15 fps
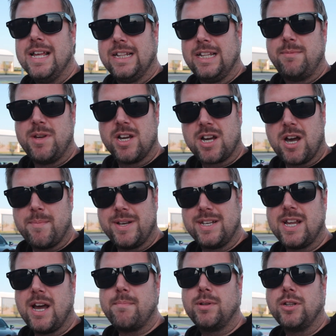Leave me a comment
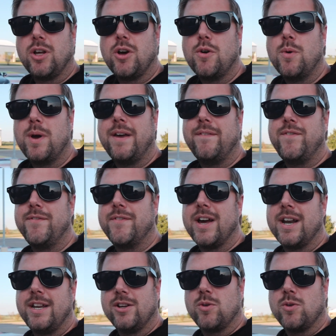down below if you've got any